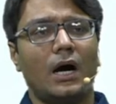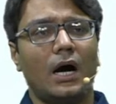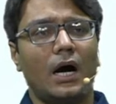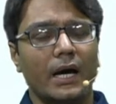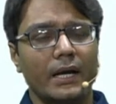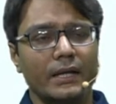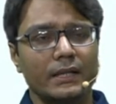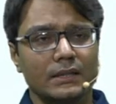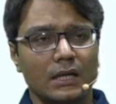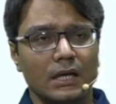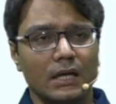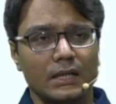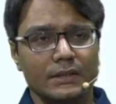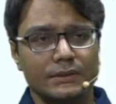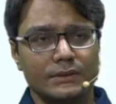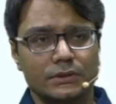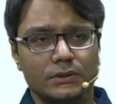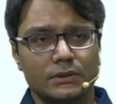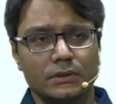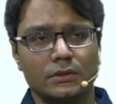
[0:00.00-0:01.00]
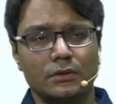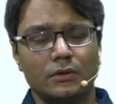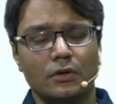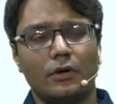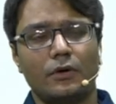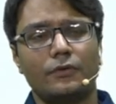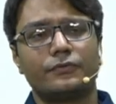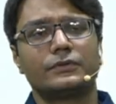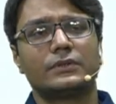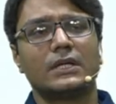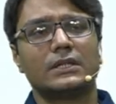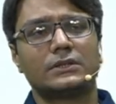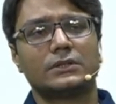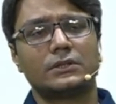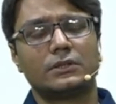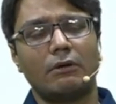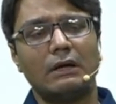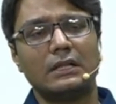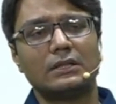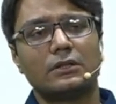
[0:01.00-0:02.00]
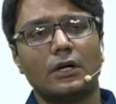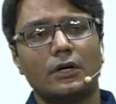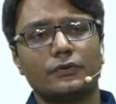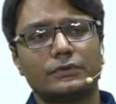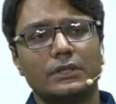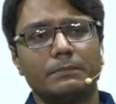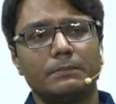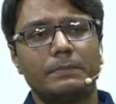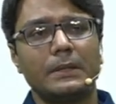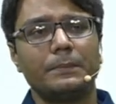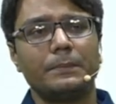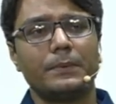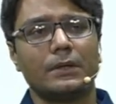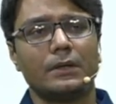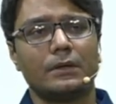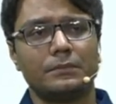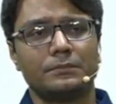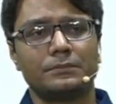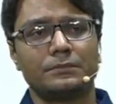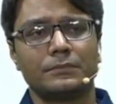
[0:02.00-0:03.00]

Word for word: are in the list of the 12,000 people